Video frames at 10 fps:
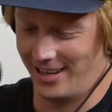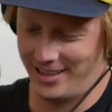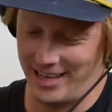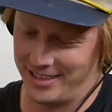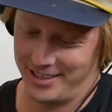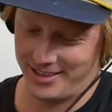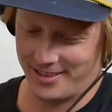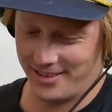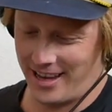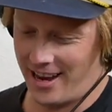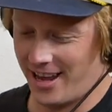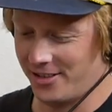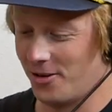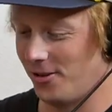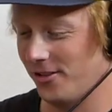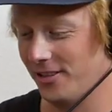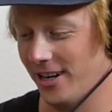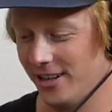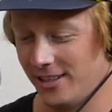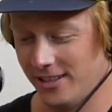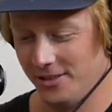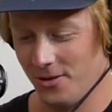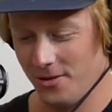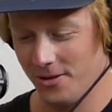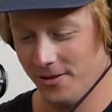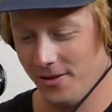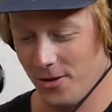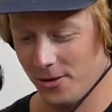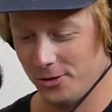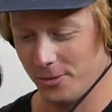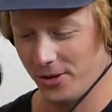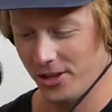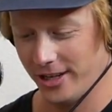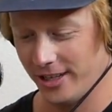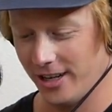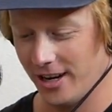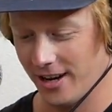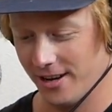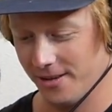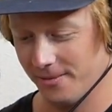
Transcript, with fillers: that's that adds a whole nother layer to this whole whole triple thing. Um, Dude, I,